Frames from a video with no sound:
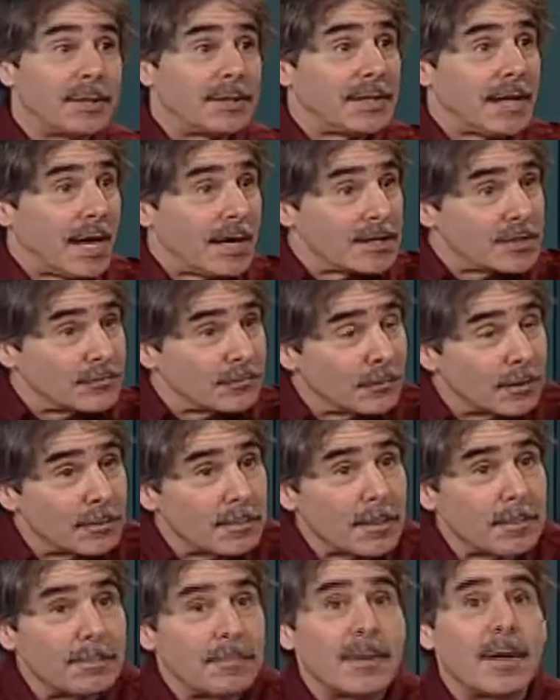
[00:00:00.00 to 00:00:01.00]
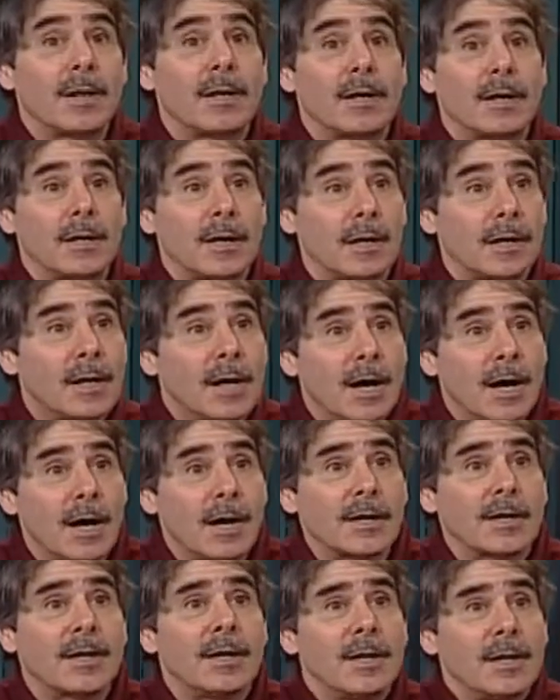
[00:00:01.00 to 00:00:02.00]
but that has formed
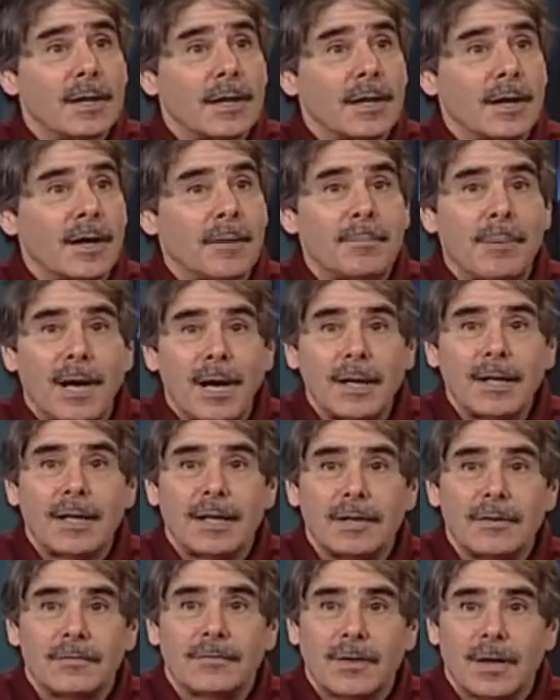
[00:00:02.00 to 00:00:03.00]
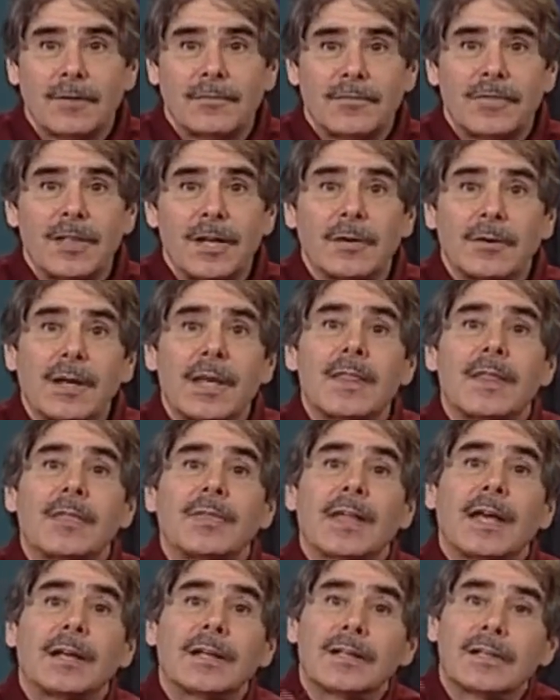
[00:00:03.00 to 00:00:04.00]
a body of theory
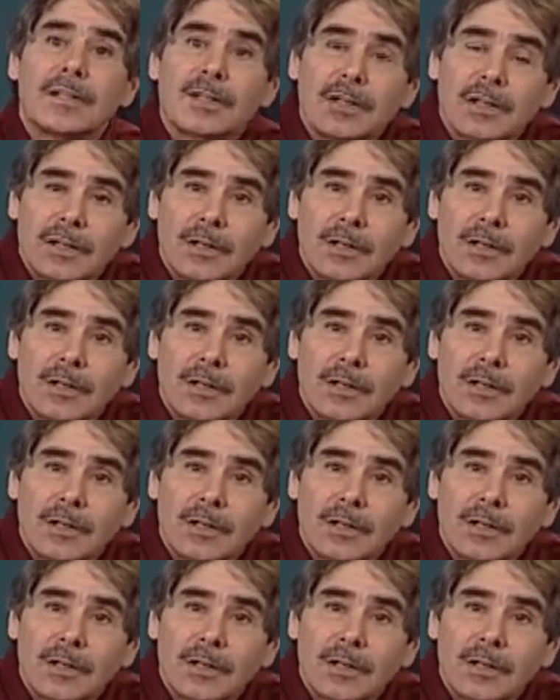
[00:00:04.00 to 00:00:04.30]
that then